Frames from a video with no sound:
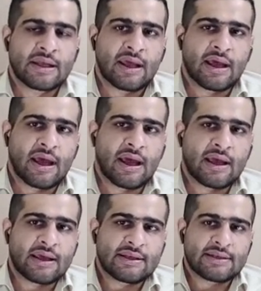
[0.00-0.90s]

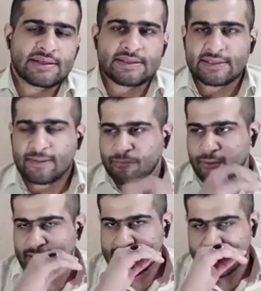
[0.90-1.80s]
It is the
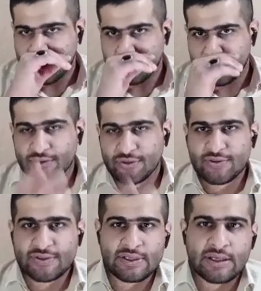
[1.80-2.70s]
process of
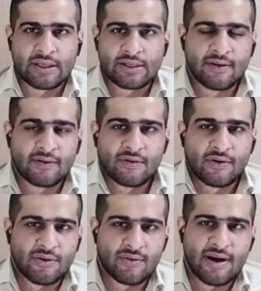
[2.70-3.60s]
producing
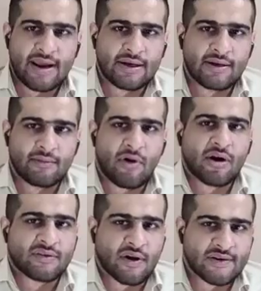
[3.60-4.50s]
tetrauranium
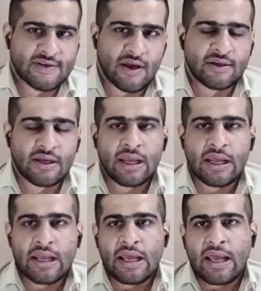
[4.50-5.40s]
octoxide,
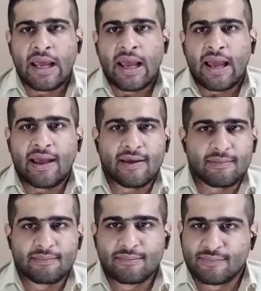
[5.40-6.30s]

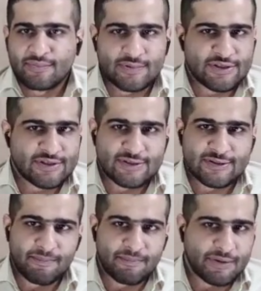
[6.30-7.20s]
which
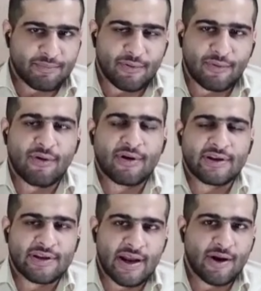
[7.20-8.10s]
some people call
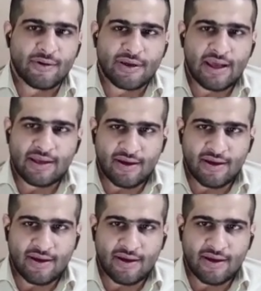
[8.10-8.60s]
yellow cake.